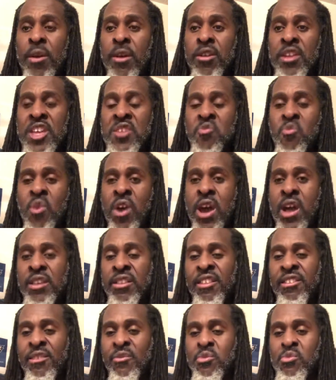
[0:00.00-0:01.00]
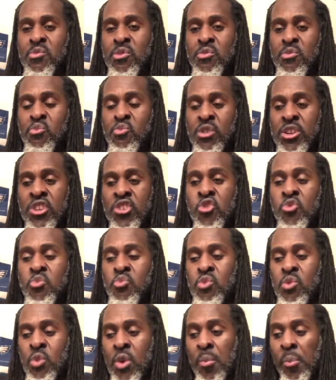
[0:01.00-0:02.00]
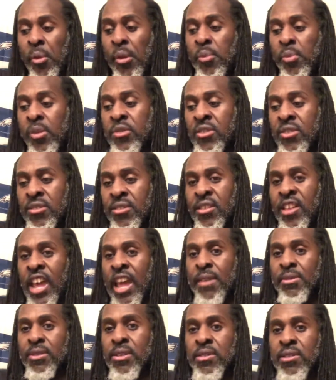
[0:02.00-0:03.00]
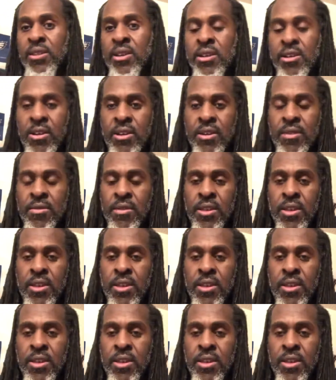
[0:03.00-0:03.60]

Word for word: Cause that's why when when preseason games are done,